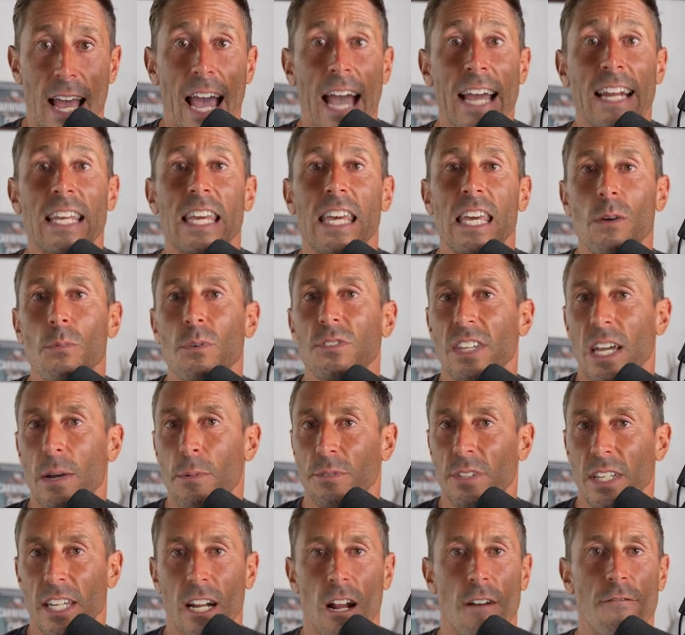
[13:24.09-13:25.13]
And he was
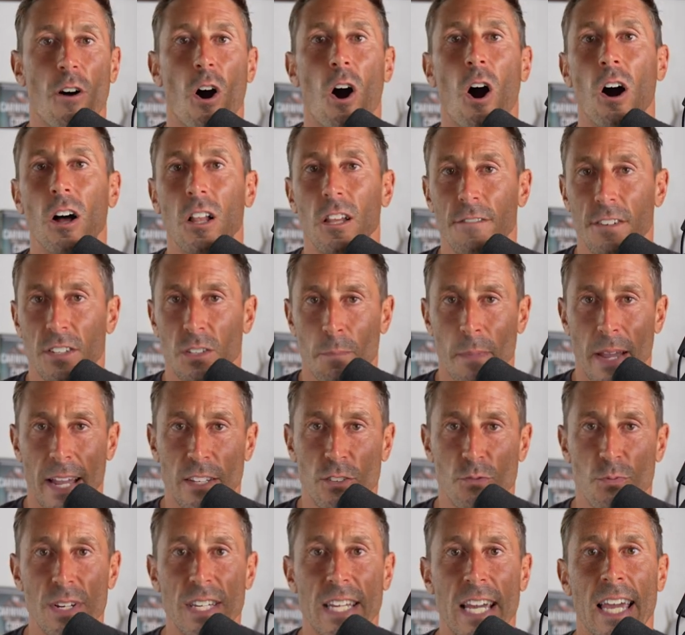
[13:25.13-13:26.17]
able to get off all of his
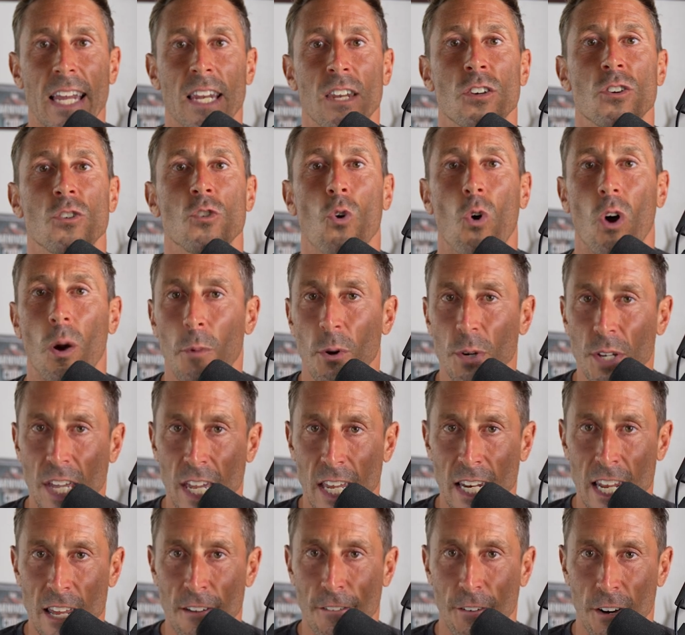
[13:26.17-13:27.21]
meds, regain normal
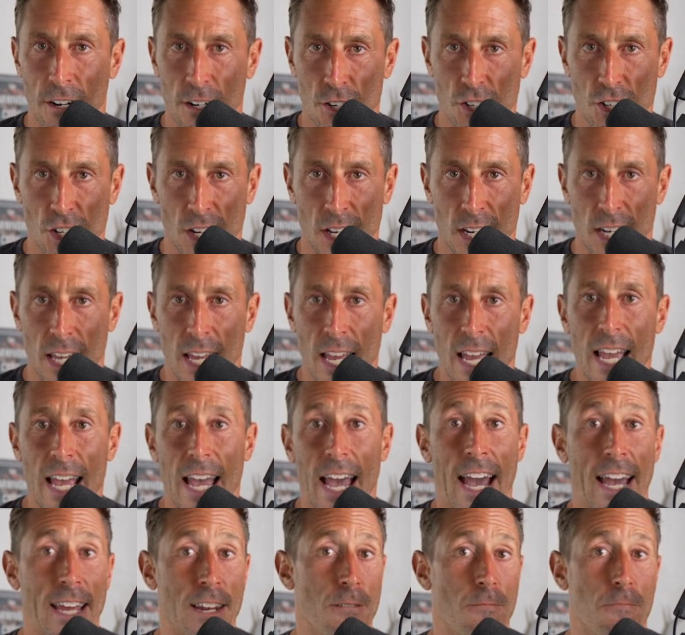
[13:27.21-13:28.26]
kidney function,
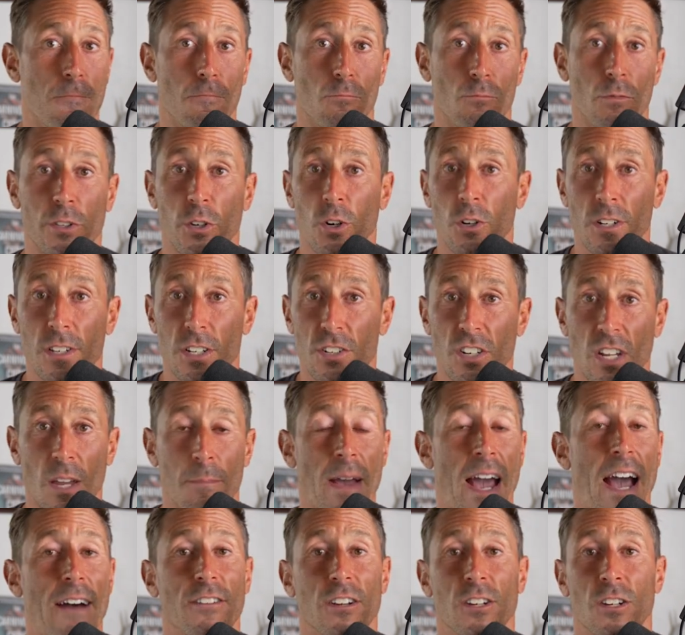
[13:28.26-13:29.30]
and return to the
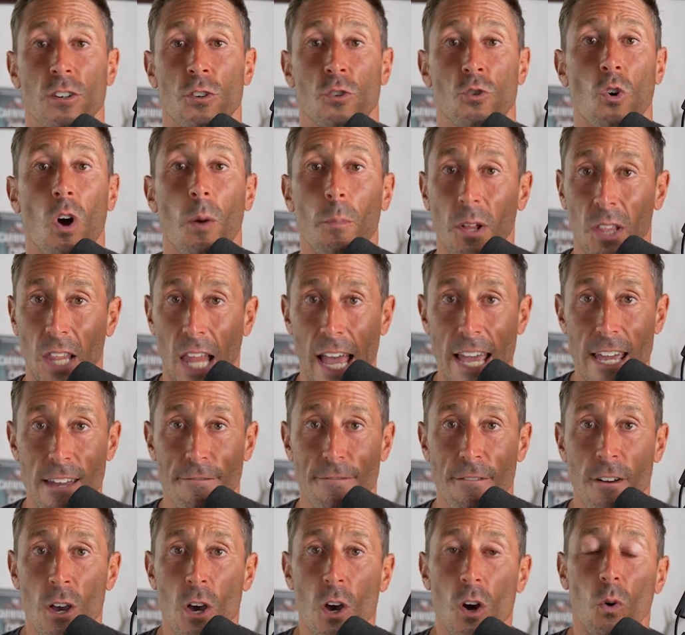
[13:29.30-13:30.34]
gym, have a normal
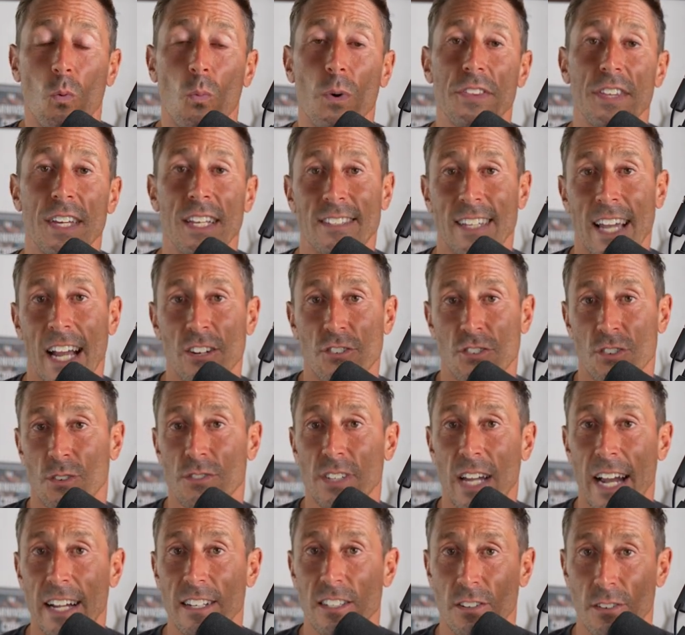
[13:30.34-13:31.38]
life with intentional
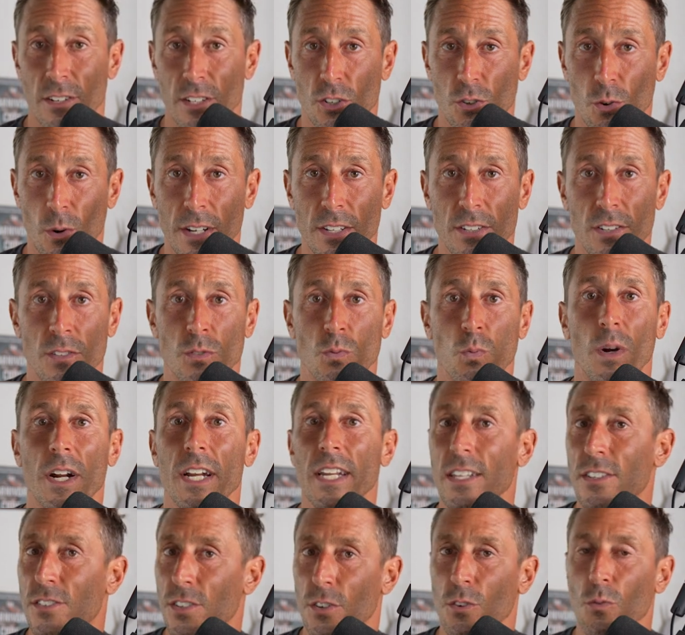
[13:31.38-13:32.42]
dietary choices. What
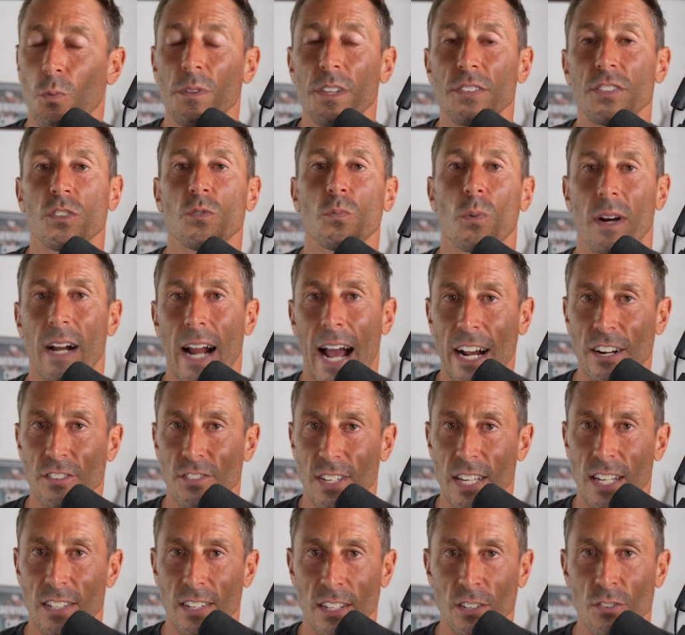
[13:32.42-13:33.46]
did he do? Well, this is where it
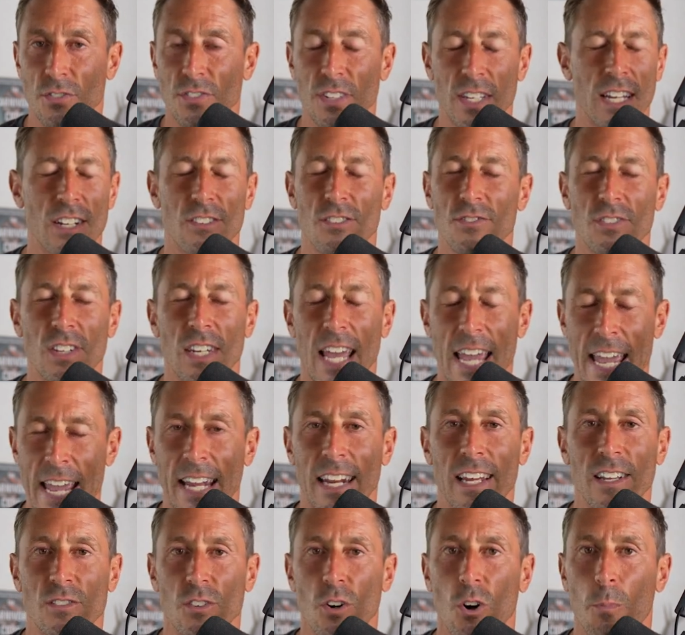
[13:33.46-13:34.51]
actually gets interesting. It's just an
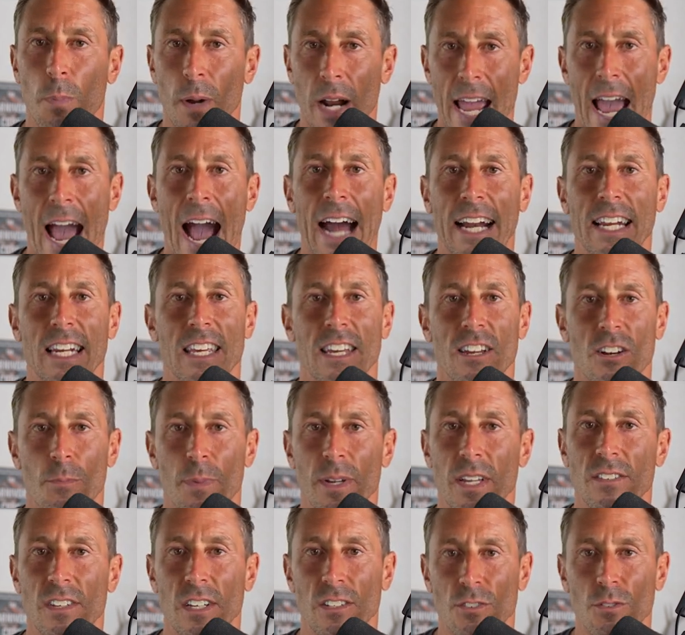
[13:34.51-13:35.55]
anecdote, but I add it here
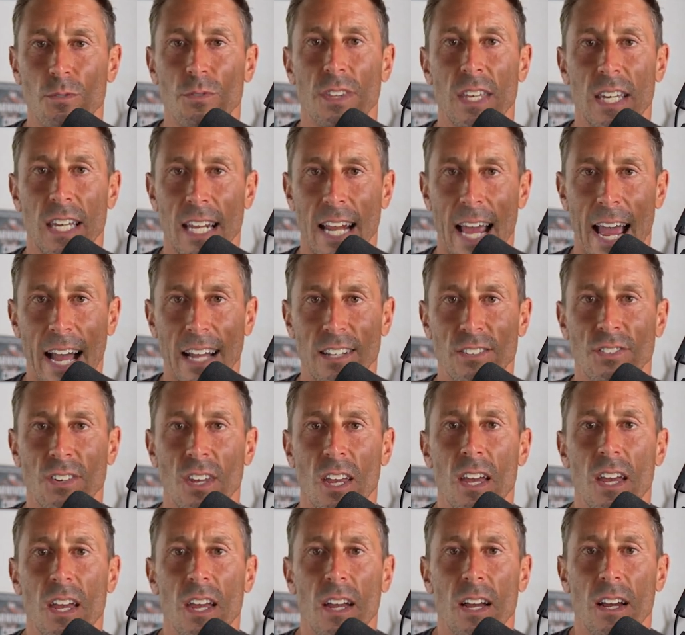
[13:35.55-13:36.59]
because I do think it adds
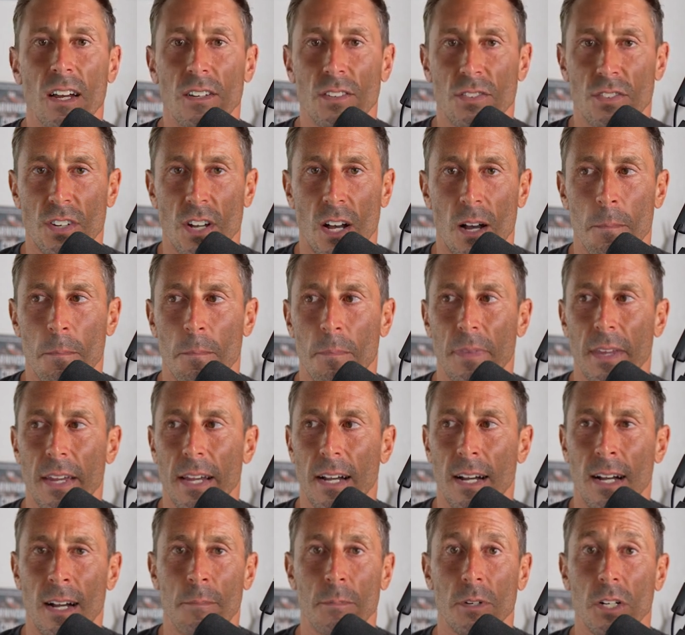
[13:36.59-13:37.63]
some
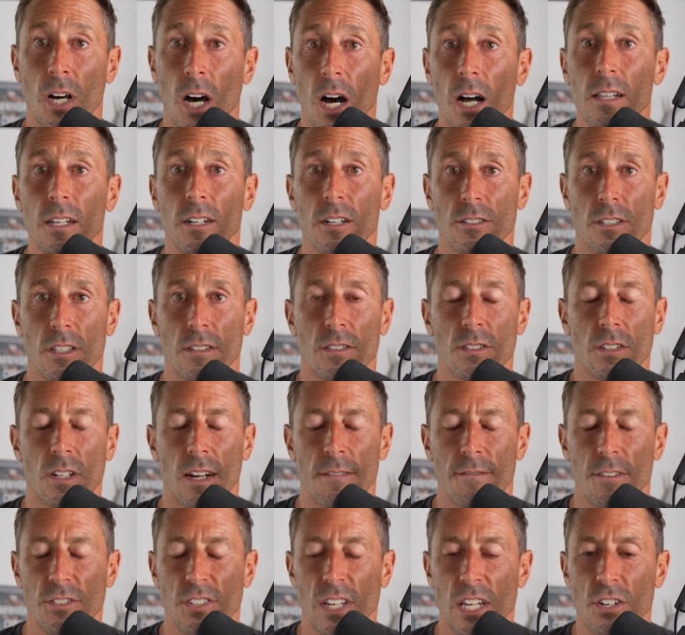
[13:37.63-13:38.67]
um, color to this
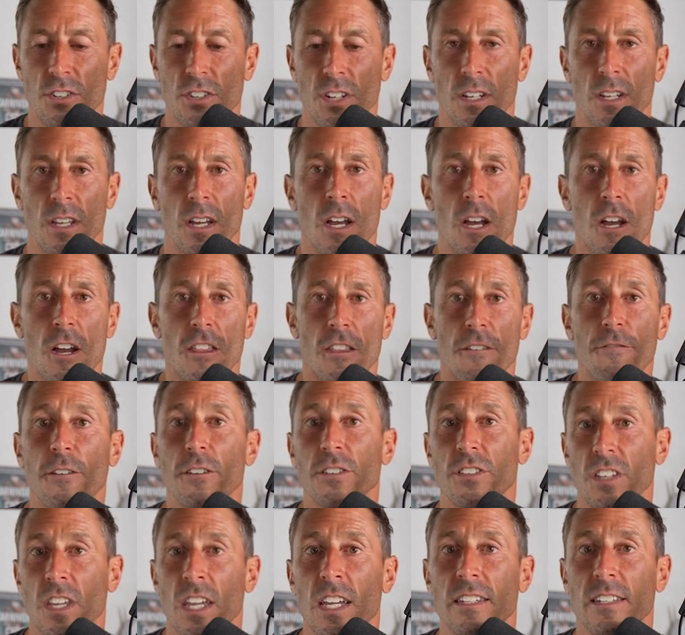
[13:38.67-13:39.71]
conversation. The
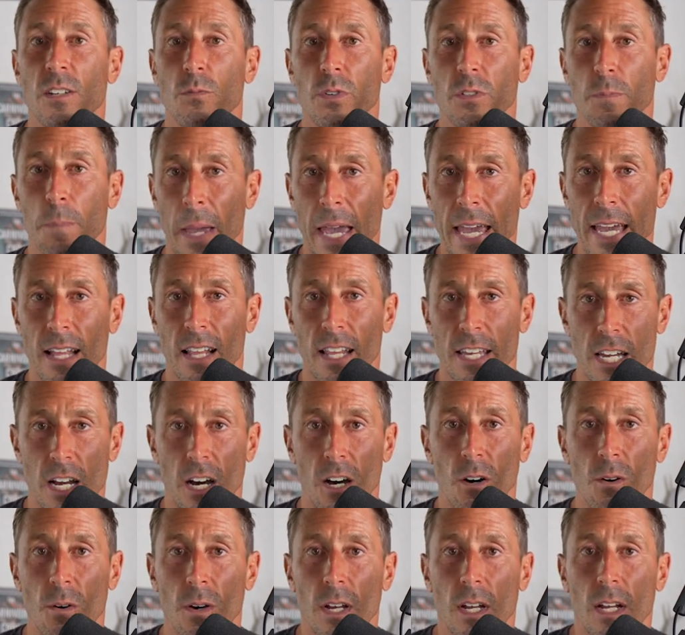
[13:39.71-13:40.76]
first thing he did was
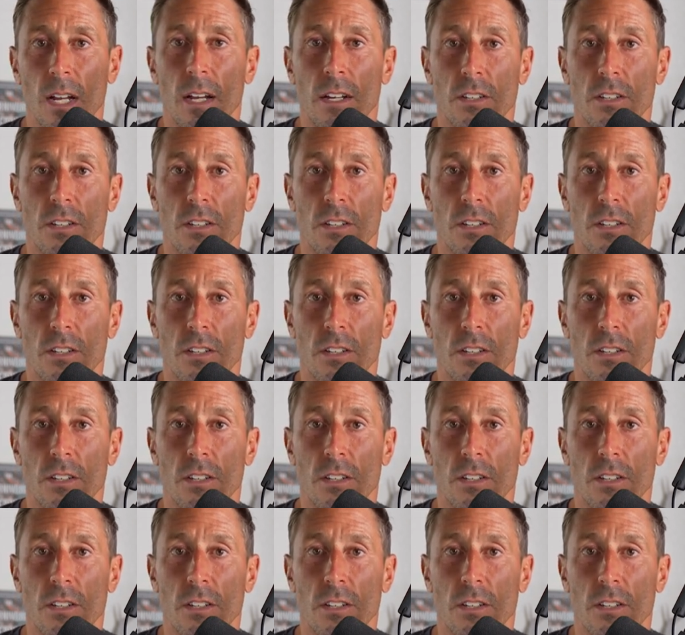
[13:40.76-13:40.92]
paleo.